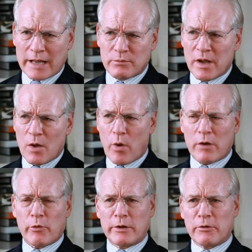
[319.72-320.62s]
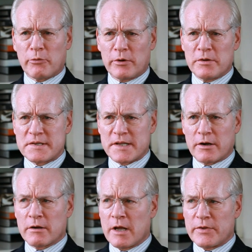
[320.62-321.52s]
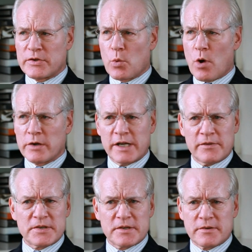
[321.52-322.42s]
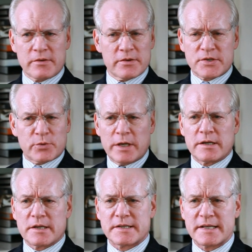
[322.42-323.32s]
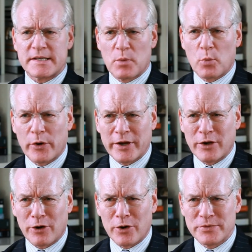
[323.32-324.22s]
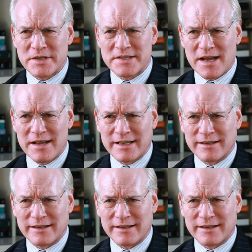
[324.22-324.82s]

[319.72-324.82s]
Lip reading: And what greater thrill is there than to walk down the street and to see someone wearing your own design?